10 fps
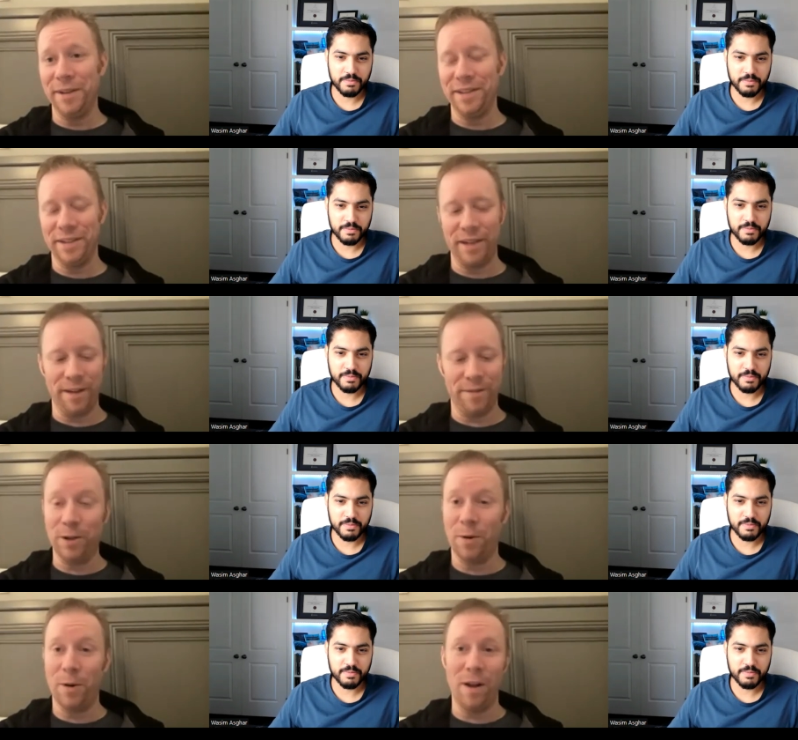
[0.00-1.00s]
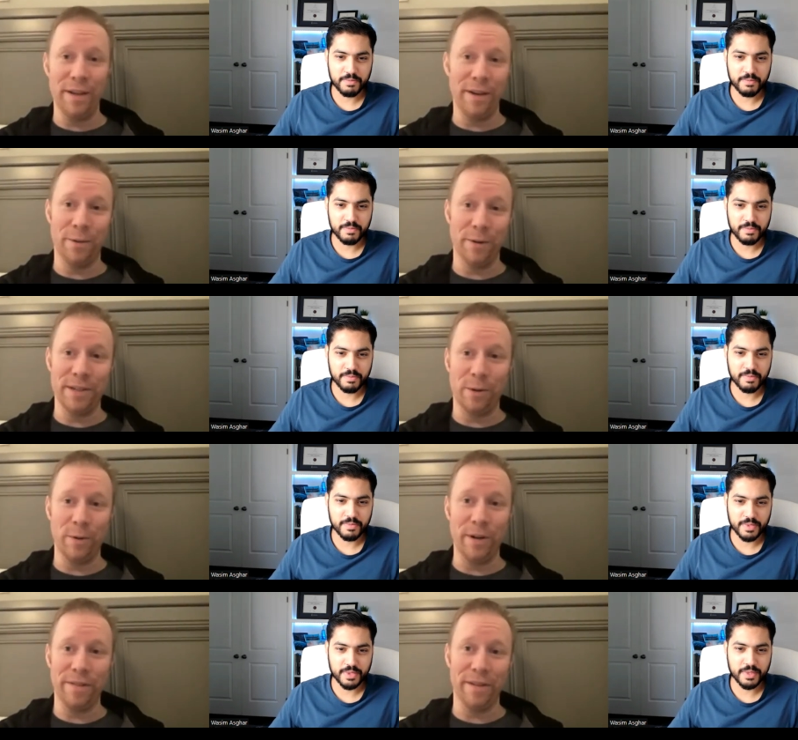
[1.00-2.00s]
Speaker 1: i mean you have to go all in or it's
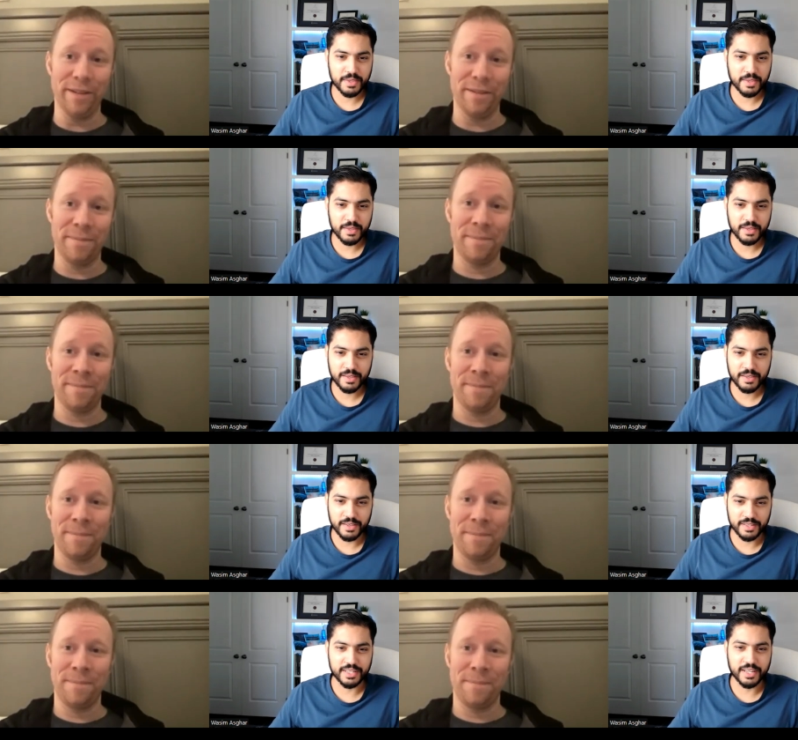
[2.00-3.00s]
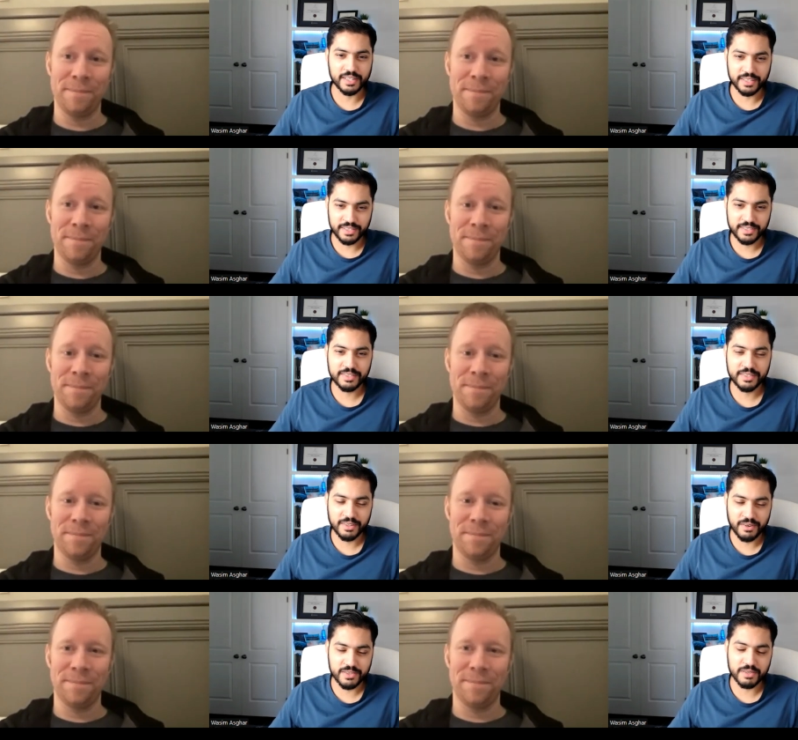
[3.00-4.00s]
or nothing
Speaker 2: exactly
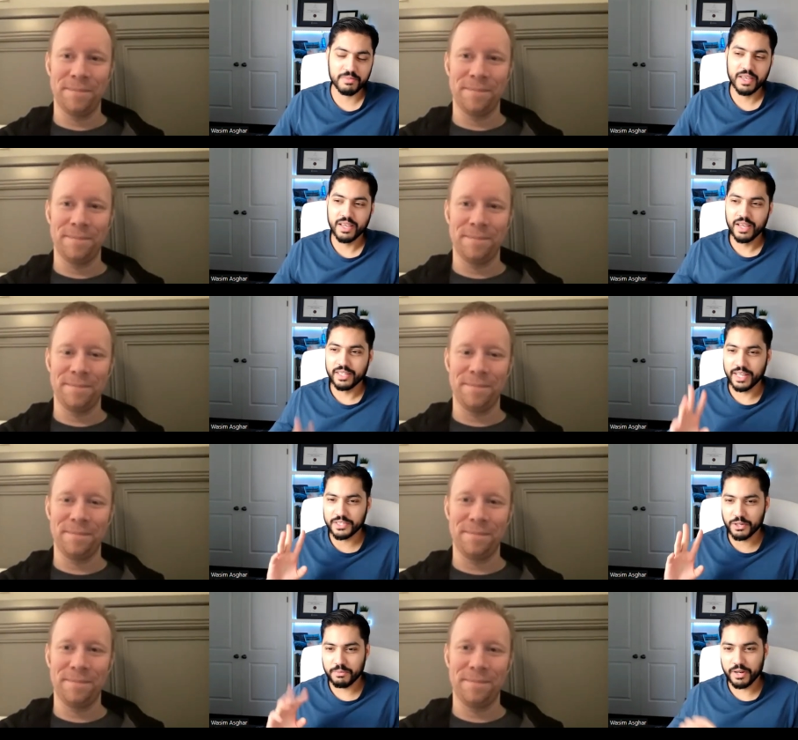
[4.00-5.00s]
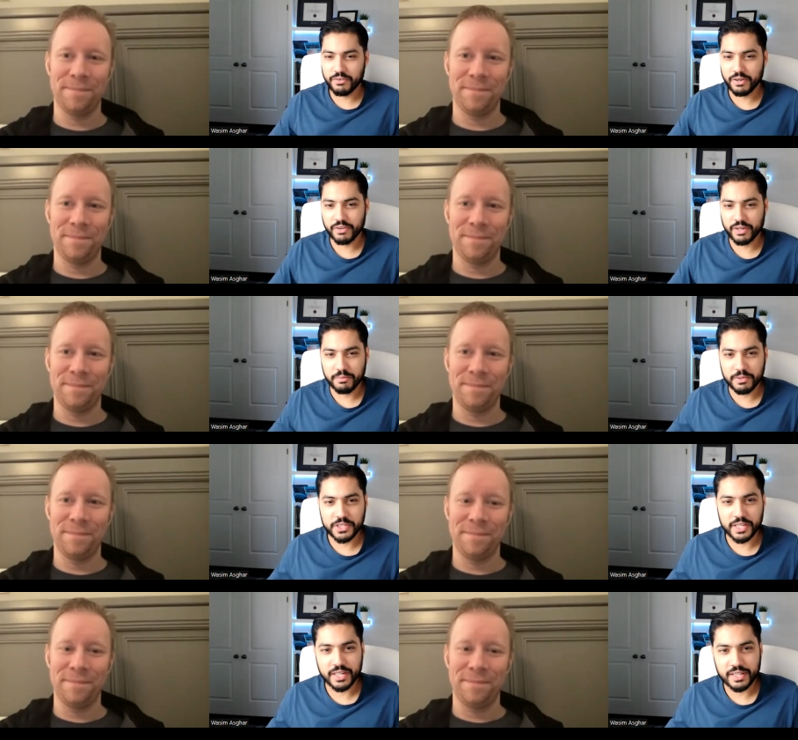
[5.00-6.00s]
awesome thanks a lot patrick really
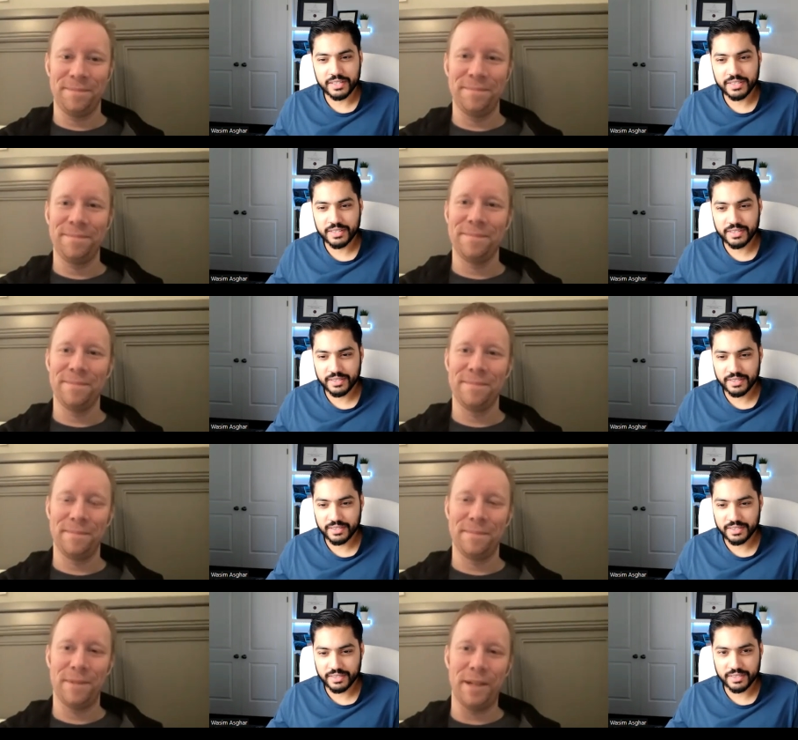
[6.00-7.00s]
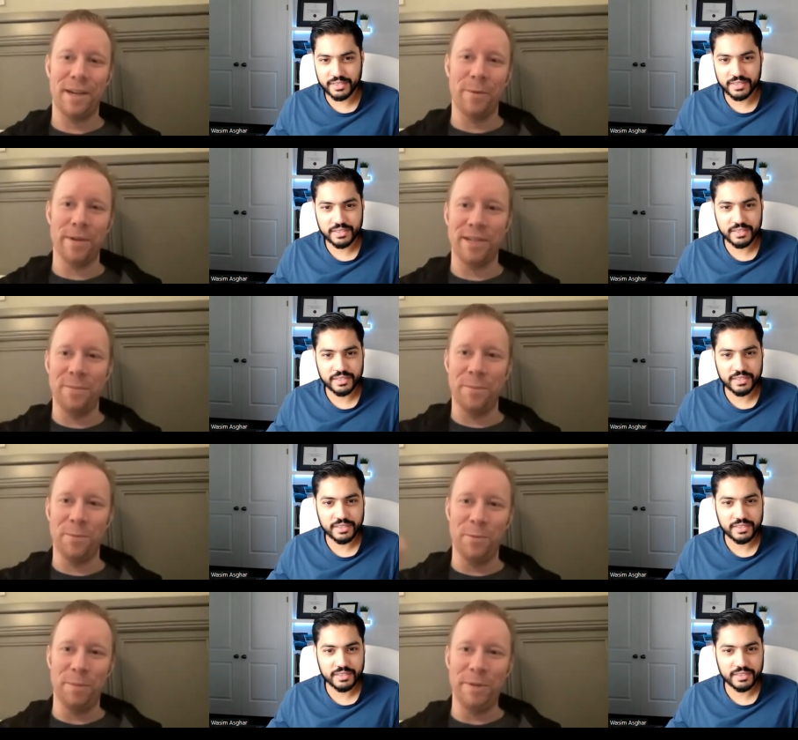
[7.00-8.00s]
appreciate it
Speaker 1: take care wasim
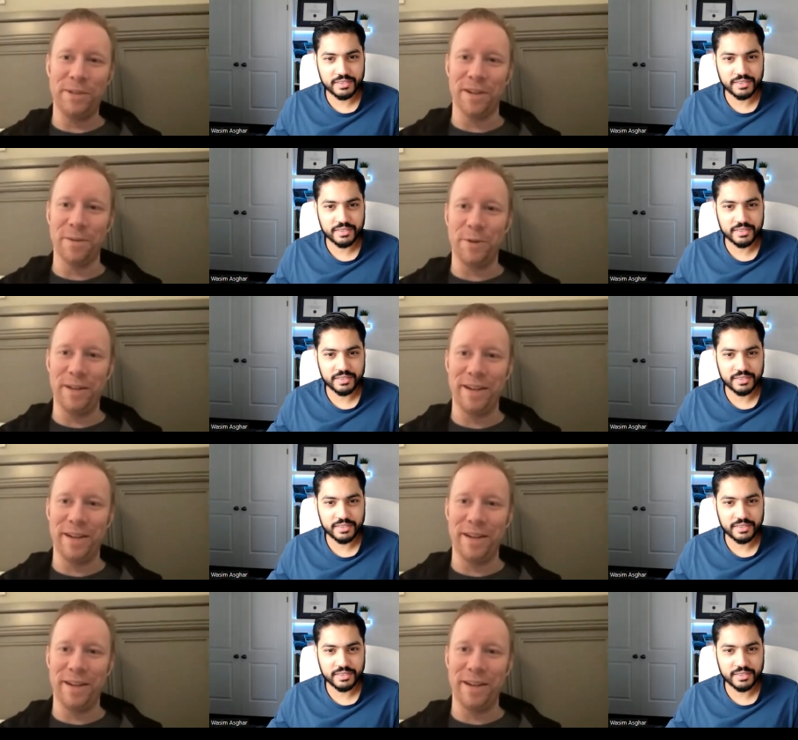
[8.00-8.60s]
we'll be talking with you